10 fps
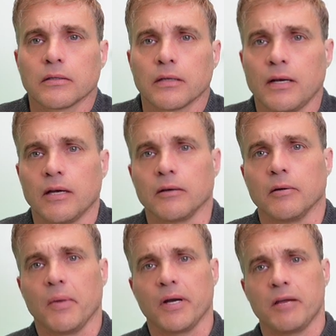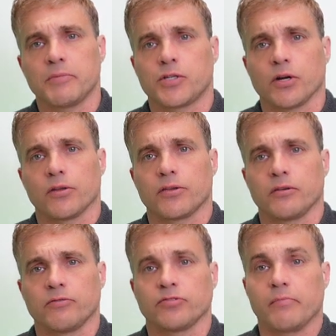Hello, my name's
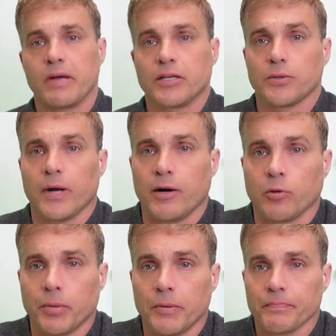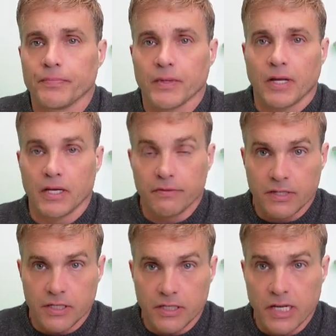Jonathan from Mental Help, and over
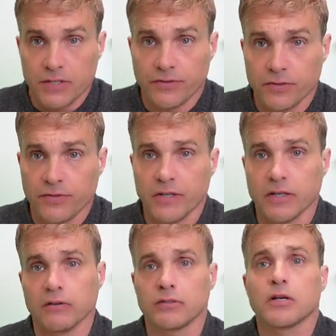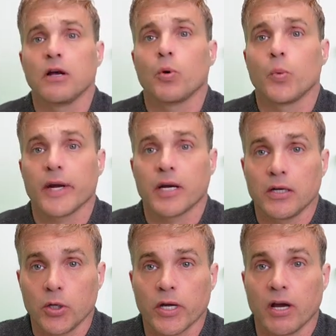these next few videos we're going to
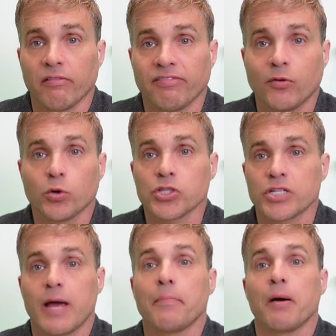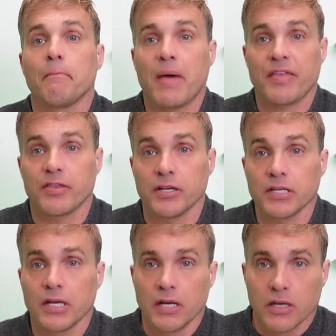look at a 4-step method
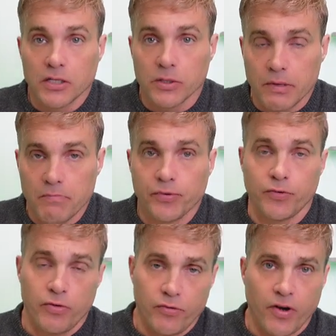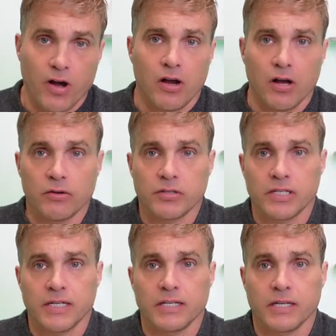to improve our
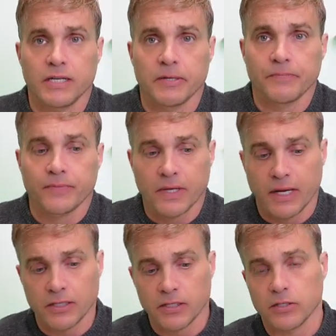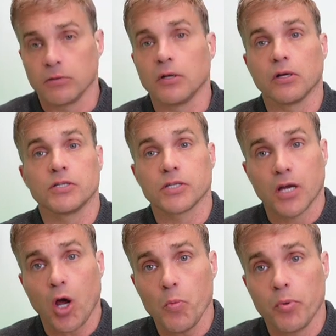OCD and to learn to
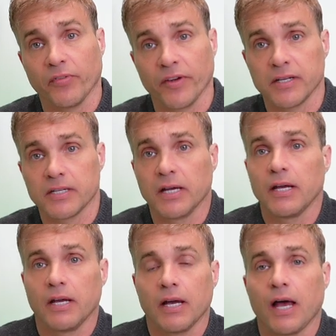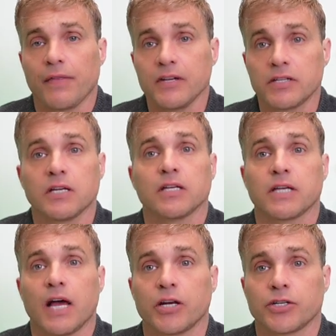cope with it. And this does
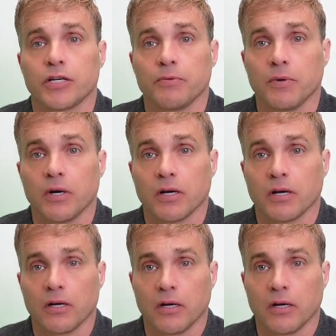actually work.